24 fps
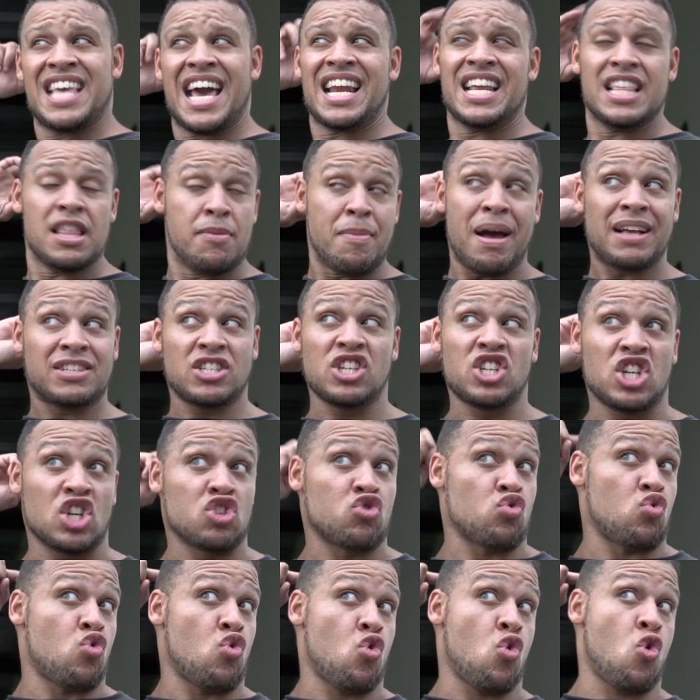getting the
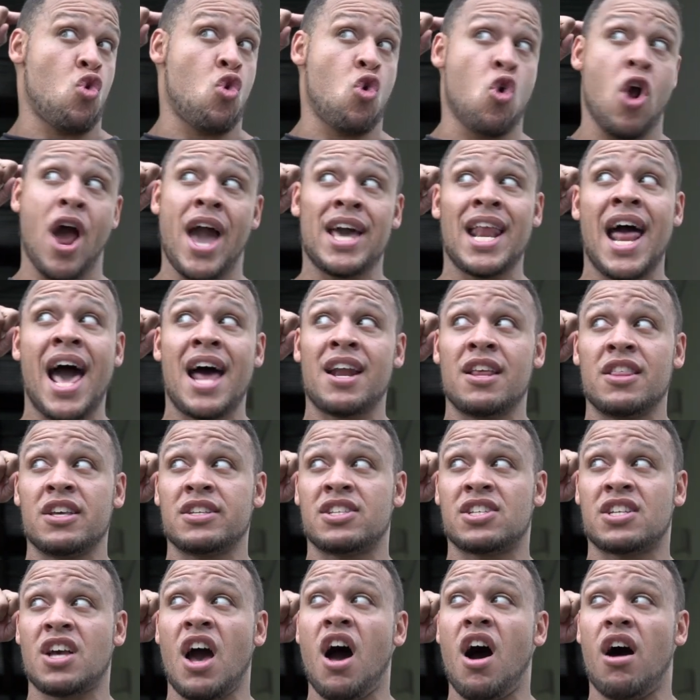messages right out of the
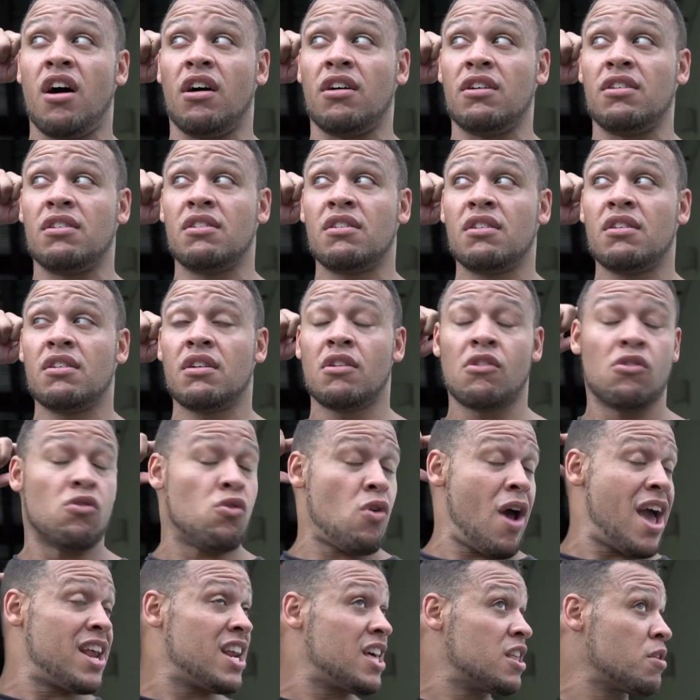skull,
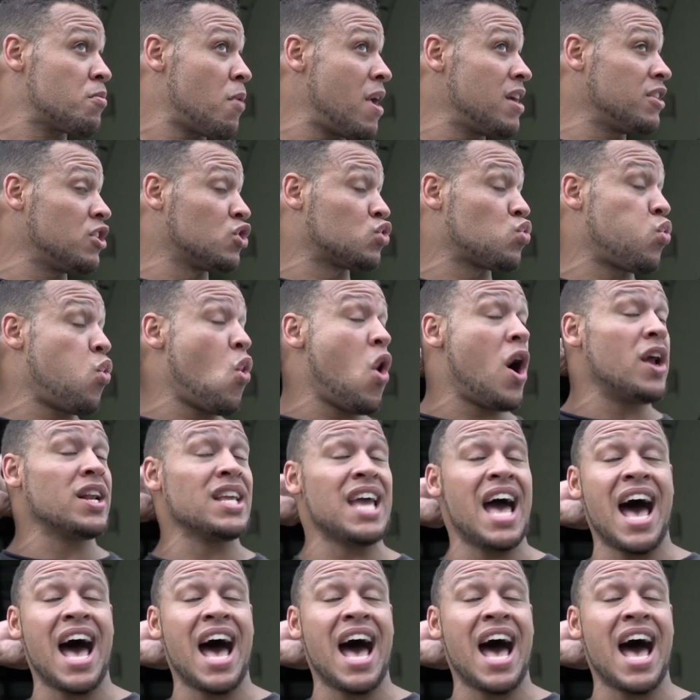right out of the brain. There's one